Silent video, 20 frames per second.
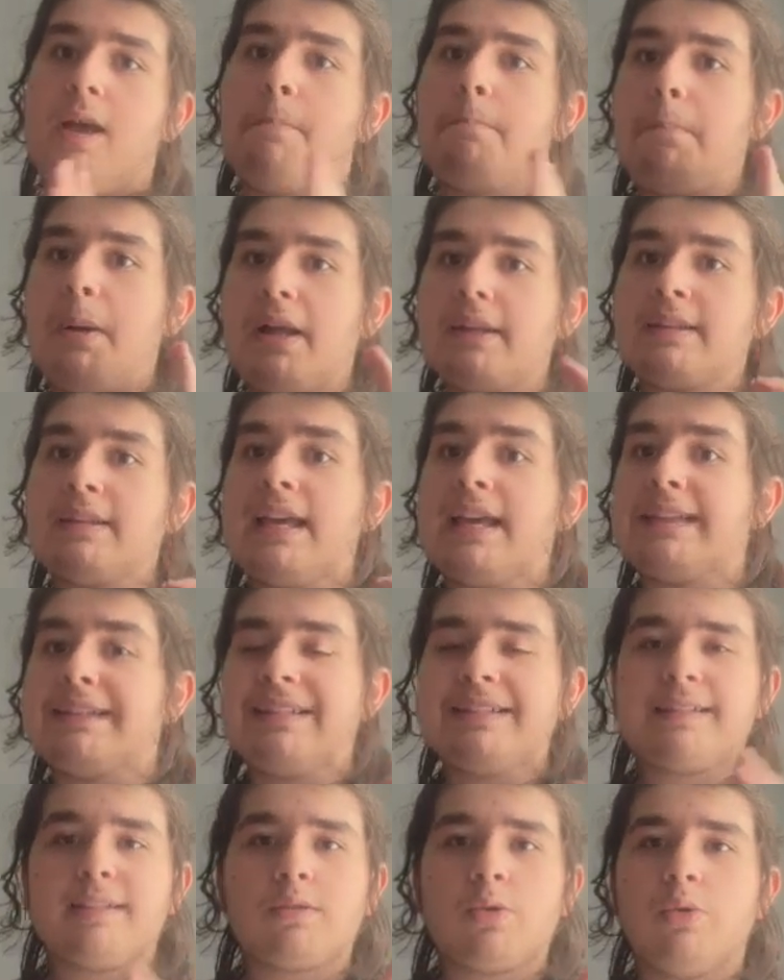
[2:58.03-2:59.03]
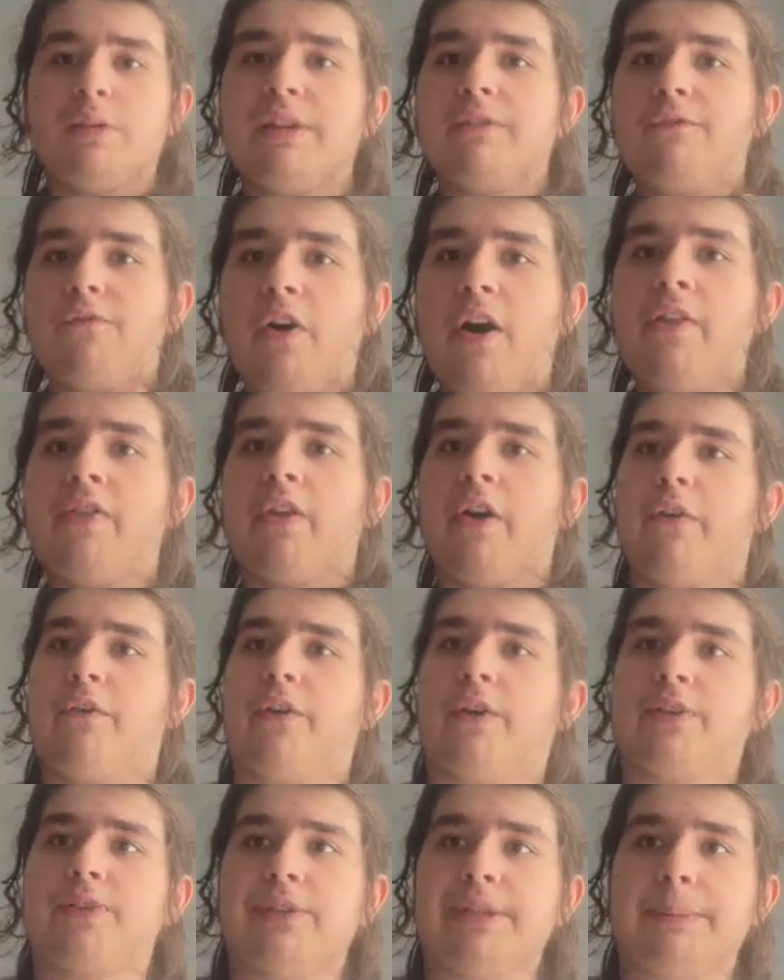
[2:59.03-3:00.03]
But this is only one of
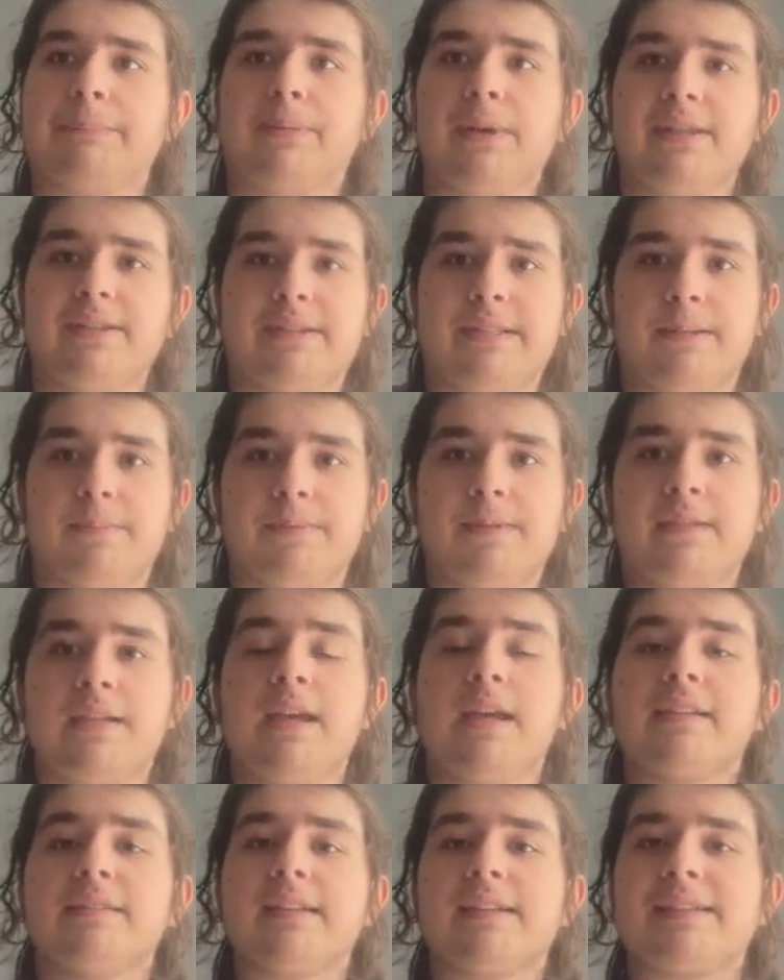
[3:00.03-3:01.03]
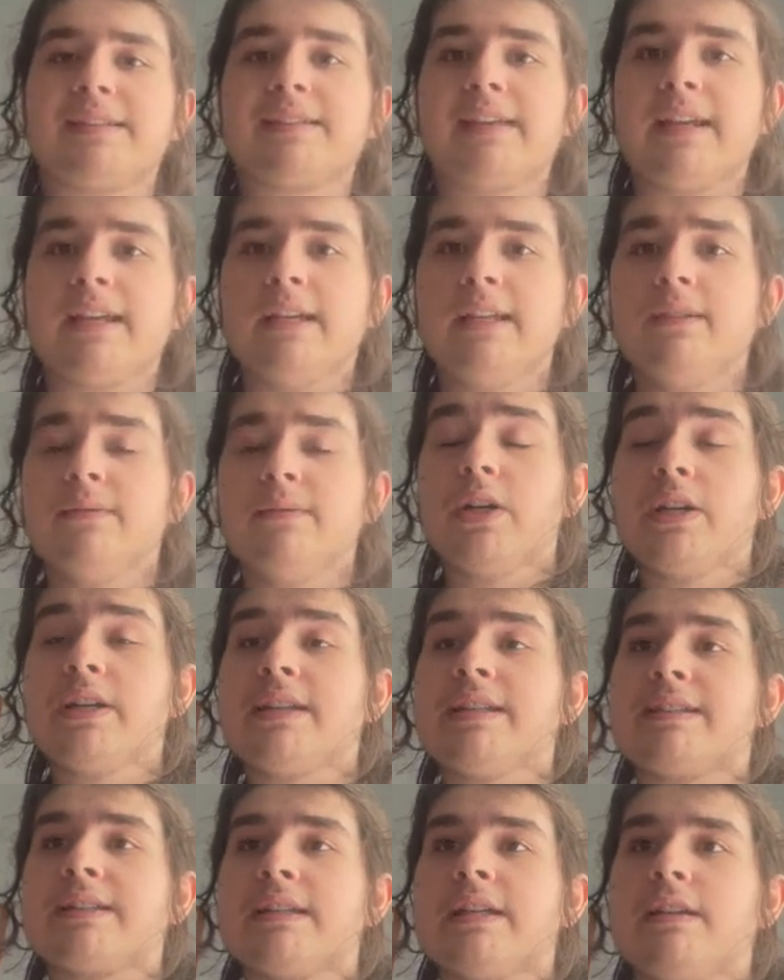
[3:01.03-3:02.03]
our three principles. The second
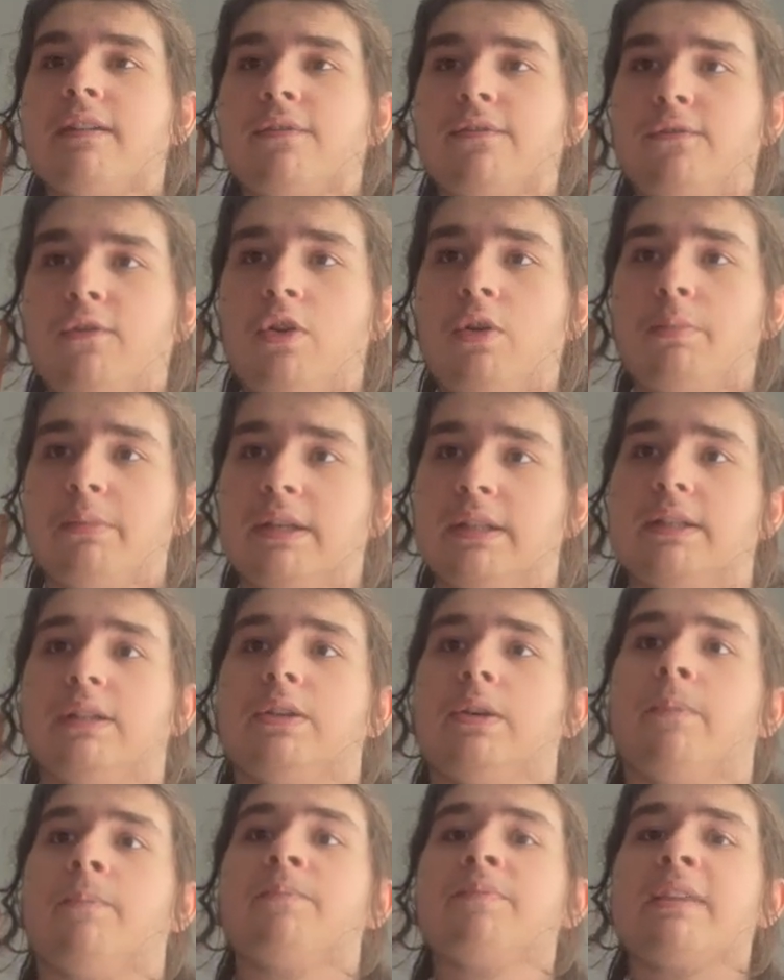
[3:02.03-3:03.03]
is informing you.